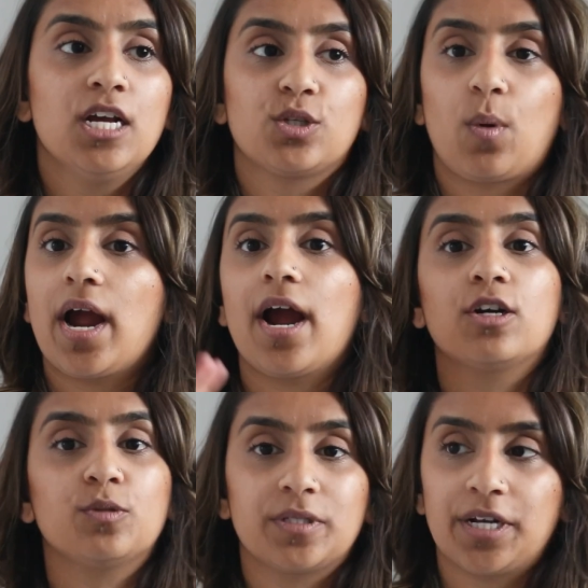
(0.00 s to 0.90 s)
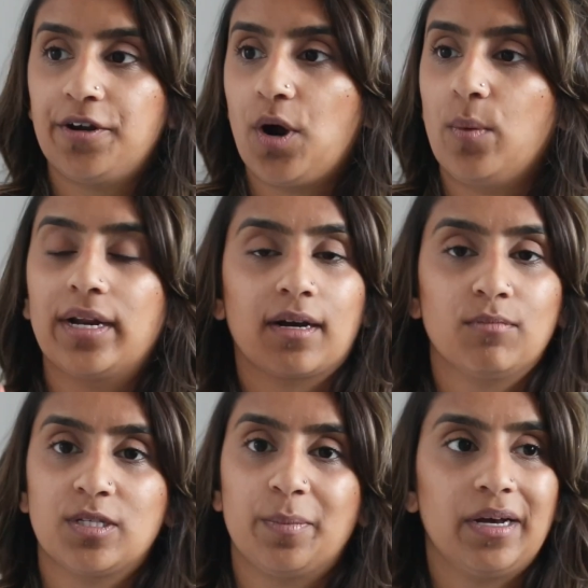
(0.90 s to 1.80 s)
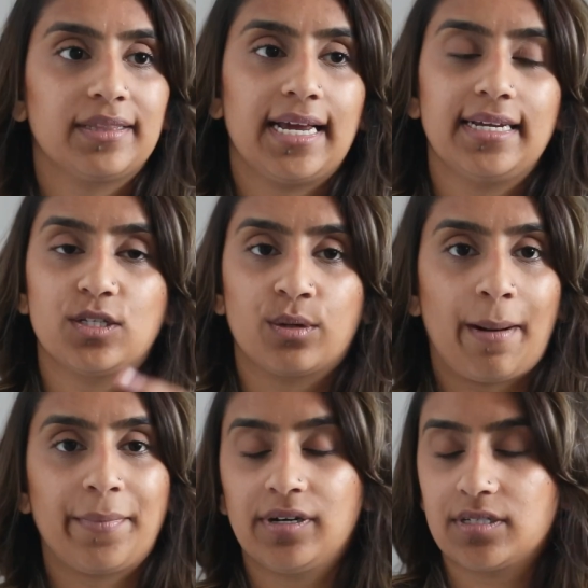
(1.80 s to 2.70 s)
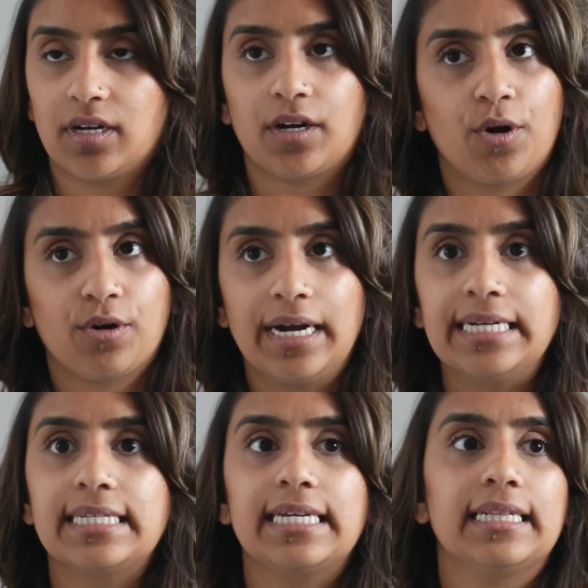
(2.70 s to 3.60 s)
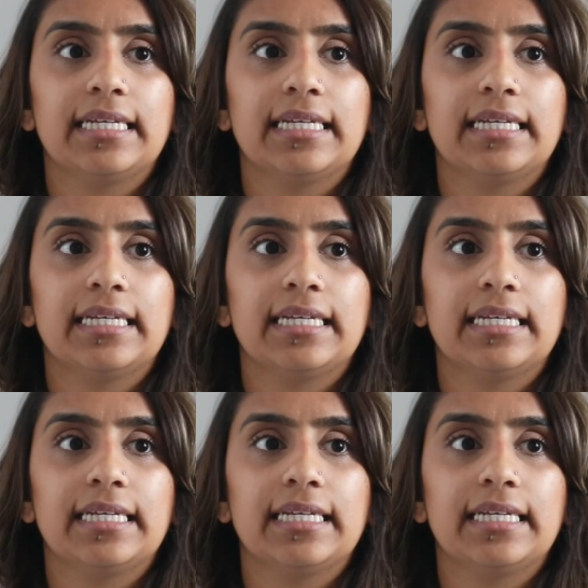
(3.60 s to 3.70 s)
So I 100% know when it comes to birthdays, the grandparents are going to go crazy,